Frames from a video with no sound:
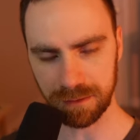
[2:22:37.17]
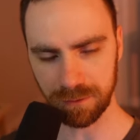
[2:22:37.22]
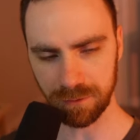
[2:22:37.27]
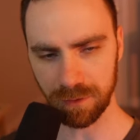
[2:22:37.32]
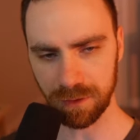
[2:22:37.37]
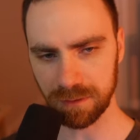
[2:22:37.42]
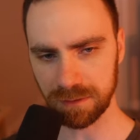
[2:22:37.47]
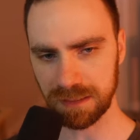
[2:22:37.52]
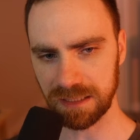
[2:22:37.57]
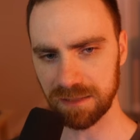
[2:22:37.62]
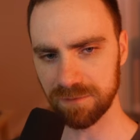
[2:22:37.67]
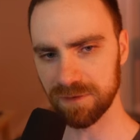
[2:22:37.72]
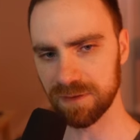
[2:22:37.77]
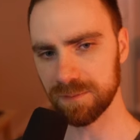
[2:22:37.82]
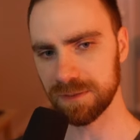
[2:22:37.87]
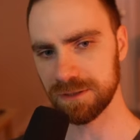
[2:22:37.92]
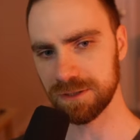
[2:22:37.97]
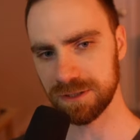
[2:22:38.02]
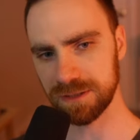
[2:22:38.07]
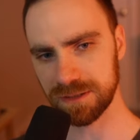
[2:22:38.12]
Graal native
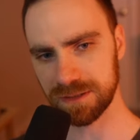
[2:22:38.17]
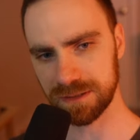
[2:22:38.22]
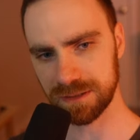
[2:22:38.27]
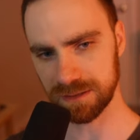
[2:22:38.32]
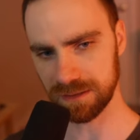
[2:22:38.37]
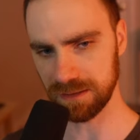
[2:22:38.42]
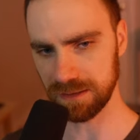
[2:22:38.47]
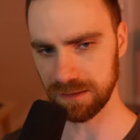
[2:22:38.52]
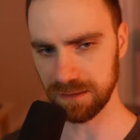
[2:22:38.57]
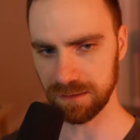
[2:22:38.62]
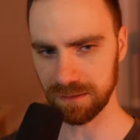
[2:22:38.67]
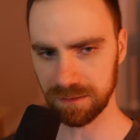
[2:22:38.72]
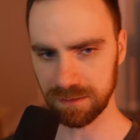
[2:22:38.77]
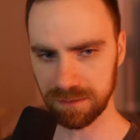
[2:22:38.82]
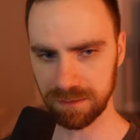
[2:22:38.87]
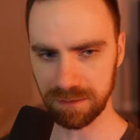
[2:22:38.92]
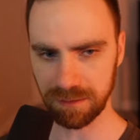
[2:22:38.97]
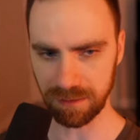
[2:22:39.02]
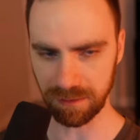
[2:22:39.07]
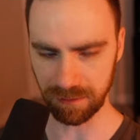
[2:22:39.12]
images.
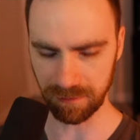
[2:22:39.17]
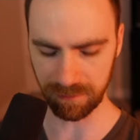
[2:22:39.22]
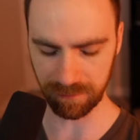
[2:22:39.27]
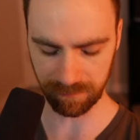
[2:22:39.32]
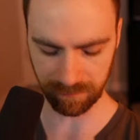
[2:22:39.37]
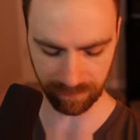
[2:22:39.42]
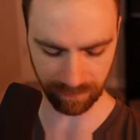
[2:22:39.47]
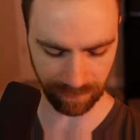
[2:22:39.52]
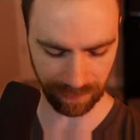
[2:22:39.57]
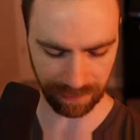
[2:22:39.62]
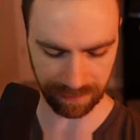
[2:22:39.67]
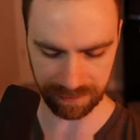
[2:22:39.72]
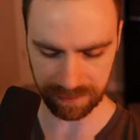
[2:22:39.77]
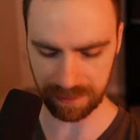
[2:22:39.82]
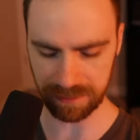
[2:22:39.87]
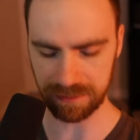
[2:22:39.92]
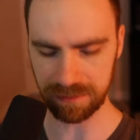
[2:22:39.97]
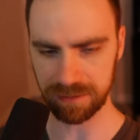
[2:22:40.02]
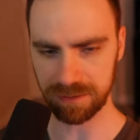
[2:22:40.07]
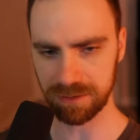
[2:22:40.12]
The file
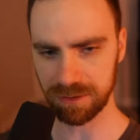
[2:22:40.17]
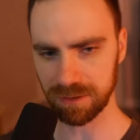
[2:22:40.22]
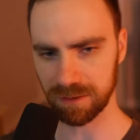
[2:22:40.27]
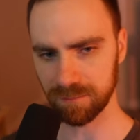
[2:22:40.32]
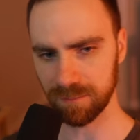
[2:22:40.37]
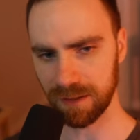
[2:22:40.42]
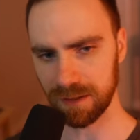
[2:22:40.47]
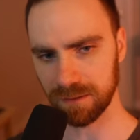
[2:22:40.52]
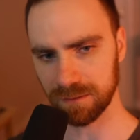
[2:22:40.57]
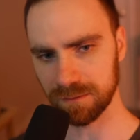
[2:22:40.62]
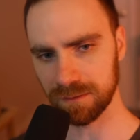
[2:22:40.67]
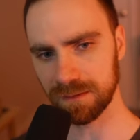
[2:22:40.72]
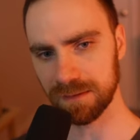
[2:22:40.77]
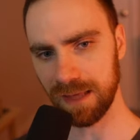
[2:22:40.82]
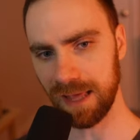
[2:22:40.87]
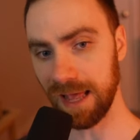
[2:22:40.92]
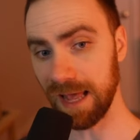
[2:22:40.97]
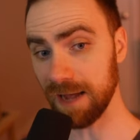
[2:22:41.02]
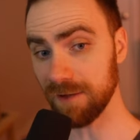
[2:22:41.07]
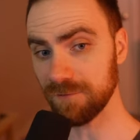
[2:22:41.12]
sizes are about
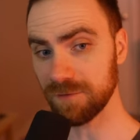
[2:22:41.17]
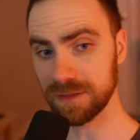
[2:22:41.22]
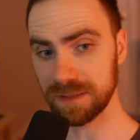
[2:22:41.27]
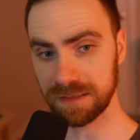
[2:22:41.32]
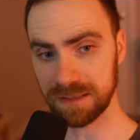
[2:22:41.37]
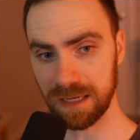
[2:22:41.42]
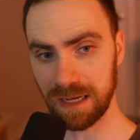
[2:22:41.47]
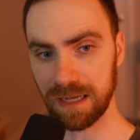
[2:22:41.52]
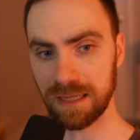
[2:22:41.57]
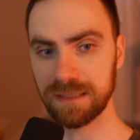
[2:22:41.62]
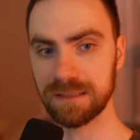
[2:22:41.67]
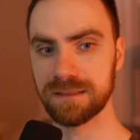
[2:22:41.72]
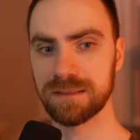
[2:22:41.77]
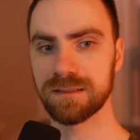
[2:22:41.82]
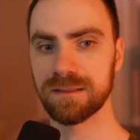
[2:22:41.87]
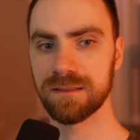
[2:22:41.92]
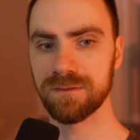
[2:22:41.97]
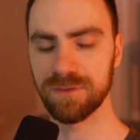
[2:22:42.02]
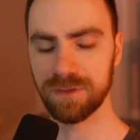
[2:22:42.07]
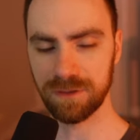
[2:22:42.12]
half the
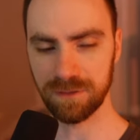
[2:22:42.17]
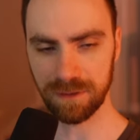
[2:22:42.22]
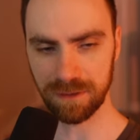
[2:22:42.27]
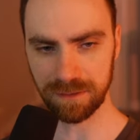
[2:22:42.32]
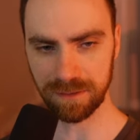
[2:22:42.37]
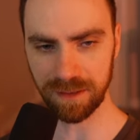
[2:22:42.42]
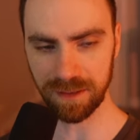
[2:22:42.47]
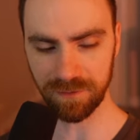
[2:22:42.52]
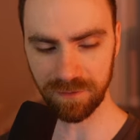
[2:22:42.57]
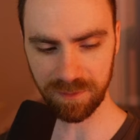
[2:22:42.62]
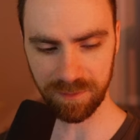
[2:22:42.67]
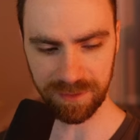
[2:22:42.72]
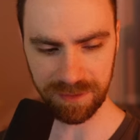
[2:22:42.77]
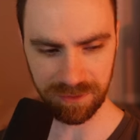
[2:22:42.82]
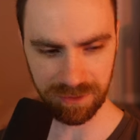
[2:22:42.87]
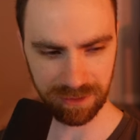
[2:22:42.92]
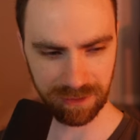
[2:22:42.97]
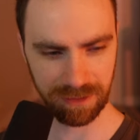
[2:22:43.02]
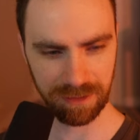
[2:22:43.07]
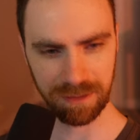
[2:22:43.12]
size of a Graal native
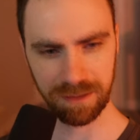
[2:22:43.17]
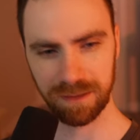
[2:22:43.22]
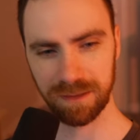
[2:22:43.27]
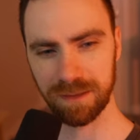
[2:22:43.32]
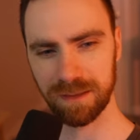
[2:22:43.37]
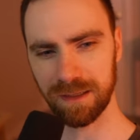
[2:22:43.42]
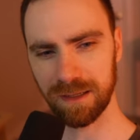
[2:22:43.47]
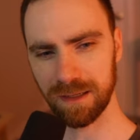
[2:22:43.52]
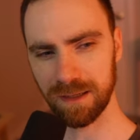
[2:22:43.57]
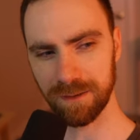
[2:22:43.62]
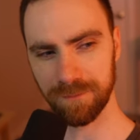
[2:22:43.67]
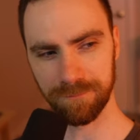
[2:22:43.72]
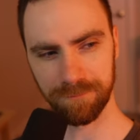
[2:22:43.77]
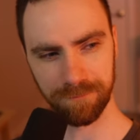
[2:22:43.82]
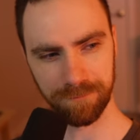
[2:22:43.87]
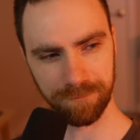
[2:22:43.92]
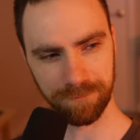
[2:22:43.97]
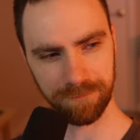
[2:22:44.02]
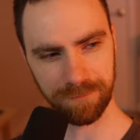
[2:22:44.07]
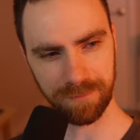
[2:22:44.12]
image,
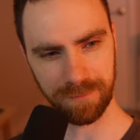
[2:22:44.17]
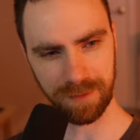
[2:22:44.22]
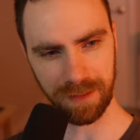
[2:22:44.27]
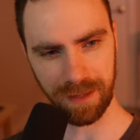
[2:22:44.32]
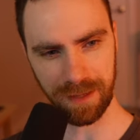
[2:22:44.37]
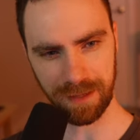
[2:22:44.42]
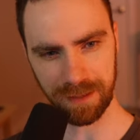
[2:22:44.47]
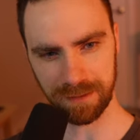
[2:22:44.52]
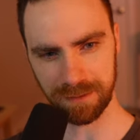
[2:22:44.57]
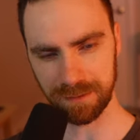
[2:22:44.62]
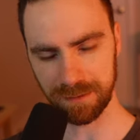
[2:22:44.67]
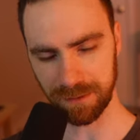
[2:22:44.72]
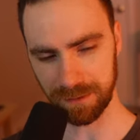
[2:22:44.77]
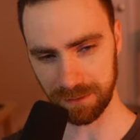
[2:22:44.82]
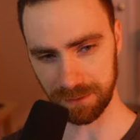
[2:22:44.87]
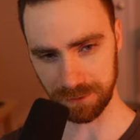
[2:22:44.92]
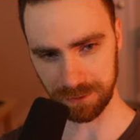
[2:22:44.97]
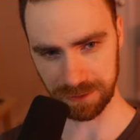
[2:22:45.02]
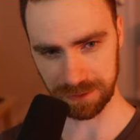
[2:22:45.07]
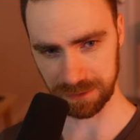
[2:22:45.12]
and it
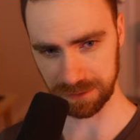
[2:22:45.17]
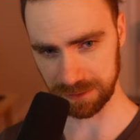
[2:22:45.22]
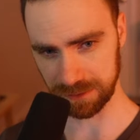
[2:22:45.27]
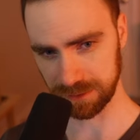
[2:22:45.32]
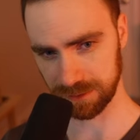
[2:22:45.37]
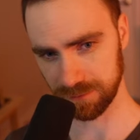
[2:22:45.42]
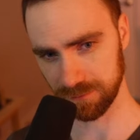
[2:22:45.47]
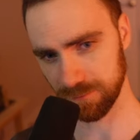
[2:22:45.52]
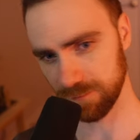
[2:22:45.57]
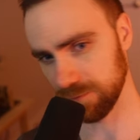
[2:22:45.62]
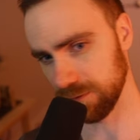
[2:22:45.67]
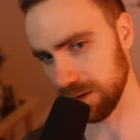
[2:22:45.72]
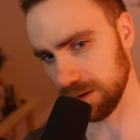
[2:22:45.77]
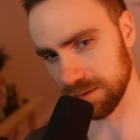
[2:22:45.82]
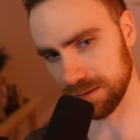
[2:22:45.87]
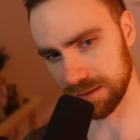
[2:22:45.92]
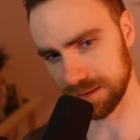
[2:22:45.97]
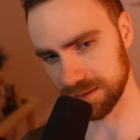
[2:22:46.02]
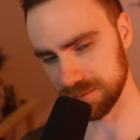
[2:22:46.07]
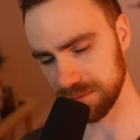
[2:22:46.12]
uses far
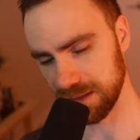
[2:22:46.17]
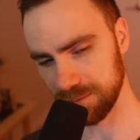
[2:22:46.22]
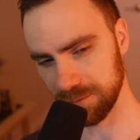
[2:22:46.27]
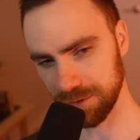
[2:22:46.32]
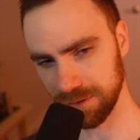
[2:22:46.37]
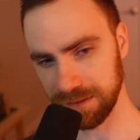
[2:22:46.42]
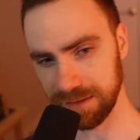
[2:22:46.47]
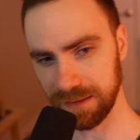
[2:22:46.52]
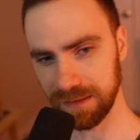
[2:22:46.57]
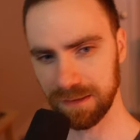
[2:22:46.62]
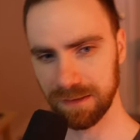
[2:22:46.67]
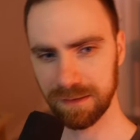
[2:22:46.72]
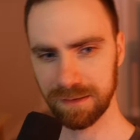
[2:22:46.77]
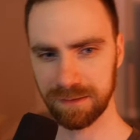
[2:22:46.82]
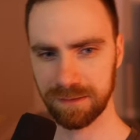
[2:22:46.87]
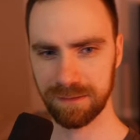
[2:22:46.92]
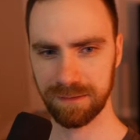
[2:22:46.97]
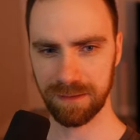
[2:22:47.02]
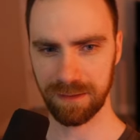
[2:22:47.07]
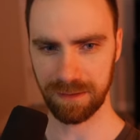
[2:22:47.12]
less memory,
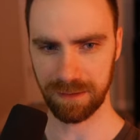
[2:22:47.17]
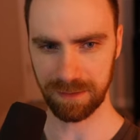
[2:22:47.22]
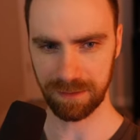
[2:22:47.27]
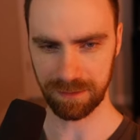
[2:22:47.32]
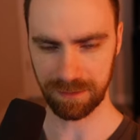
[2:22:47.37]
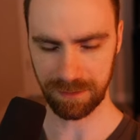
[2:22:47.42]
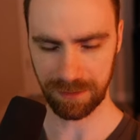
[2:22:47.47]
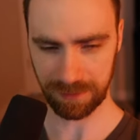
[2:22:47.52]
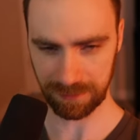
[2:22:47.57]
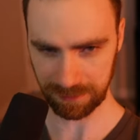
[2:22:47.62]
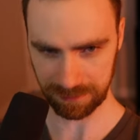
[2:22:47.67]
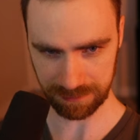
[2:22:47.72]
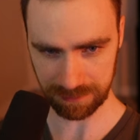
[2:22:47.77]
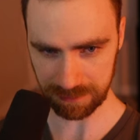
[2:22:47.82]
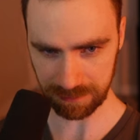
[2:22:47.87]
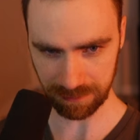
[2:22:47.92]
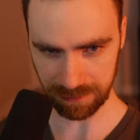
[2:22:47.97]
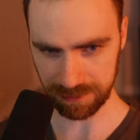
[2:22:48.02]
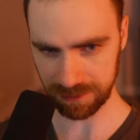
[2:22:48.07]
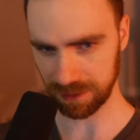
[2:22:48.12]
and it
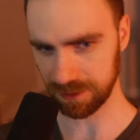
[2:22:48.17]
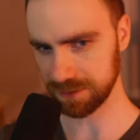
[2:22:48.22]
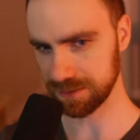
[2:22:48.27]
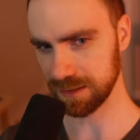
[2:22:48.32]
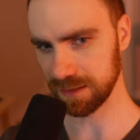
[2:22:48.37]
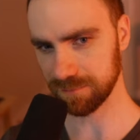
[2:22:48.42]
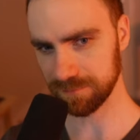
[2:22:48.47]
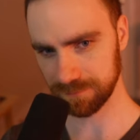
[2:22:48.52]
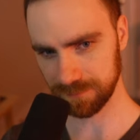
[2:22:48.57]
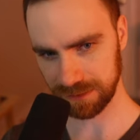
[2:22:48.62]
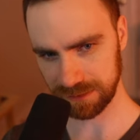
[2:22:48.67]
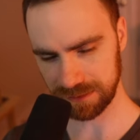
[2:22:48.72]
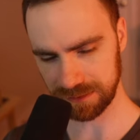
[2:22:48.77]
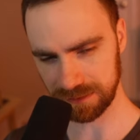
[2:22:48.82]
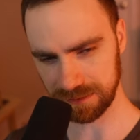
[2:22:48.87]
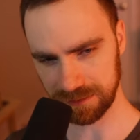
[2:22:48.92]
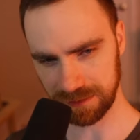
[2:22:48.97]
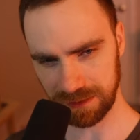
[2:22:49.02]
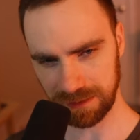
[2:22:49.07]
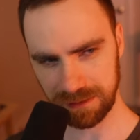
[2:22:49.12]
still starts up
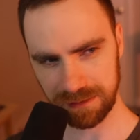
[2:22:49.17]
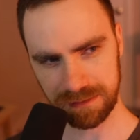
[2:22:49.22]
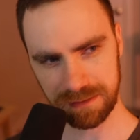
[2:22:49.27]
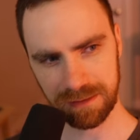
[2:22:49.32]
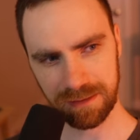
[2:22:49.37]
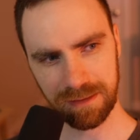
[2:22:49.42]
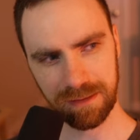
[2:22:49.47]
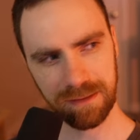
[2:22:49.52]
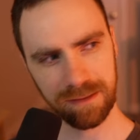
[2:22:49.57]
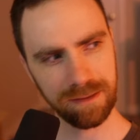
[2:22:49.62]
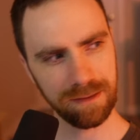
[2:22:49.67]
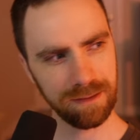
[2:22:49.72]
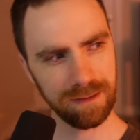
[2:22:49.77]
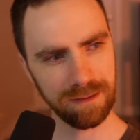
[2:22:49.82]
instantaneously.